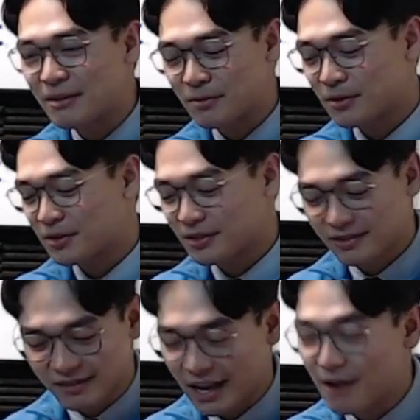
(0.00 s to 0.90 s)
because
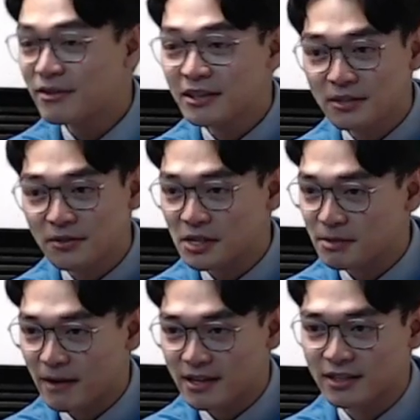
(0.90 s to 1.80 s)
everything's so
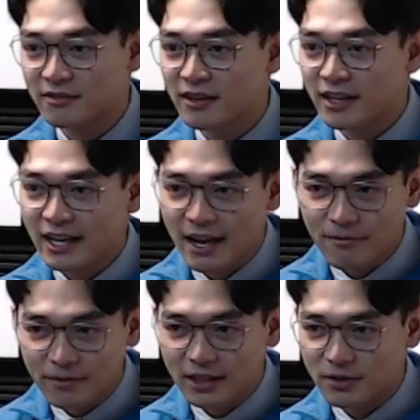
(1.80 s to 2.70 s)
expensive, and
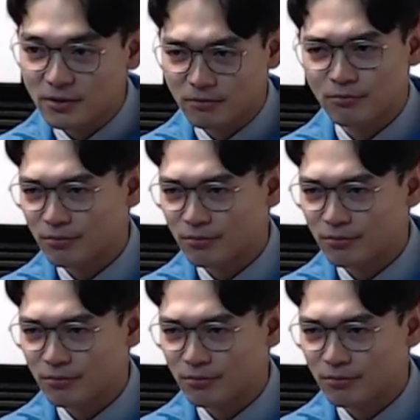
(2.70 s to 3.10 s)
we need to.